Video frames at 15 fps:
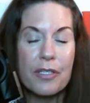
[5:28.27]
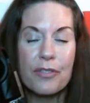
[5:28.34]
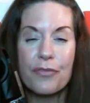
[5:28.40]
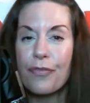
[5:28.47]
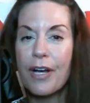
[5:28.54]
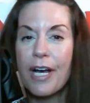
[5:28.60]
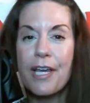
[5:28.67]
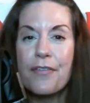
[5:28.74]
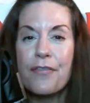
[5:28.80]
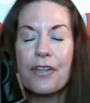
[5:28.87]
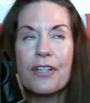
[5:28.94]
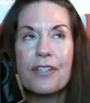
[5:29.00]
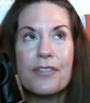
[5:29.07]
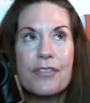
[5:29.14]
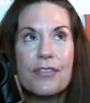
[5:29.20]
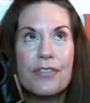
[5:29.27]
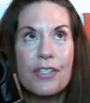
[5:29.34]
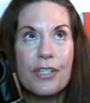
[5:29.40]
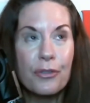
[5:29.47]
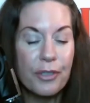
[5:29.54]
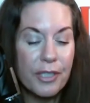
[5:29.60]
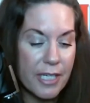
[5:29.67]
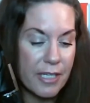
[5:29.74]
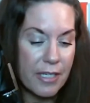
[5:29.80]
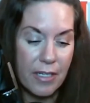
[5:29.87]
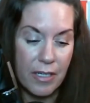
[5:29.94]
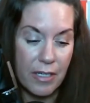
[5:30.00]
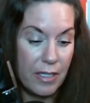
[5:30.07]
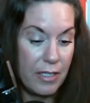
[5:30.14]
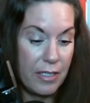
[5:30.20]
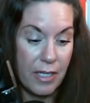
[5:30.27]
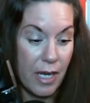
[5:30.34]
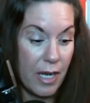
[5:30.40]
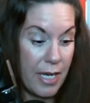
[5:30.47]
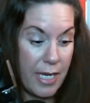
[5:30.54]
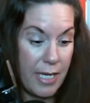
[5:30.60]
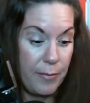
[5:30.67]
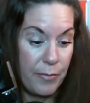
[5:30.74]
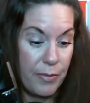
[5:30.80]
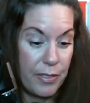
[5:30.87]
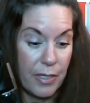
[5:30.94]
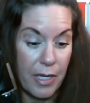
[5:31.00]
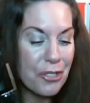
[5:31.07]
this five gazillion times.